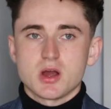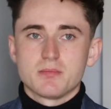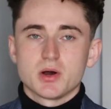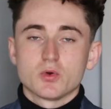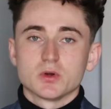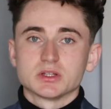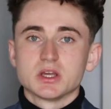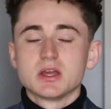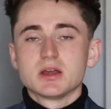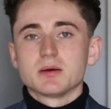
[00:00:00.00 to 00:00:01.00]
about
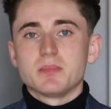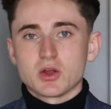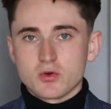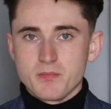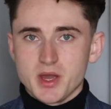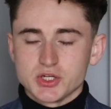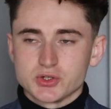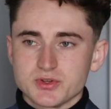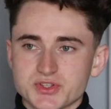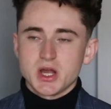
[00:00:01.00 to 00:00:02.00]
my competitors.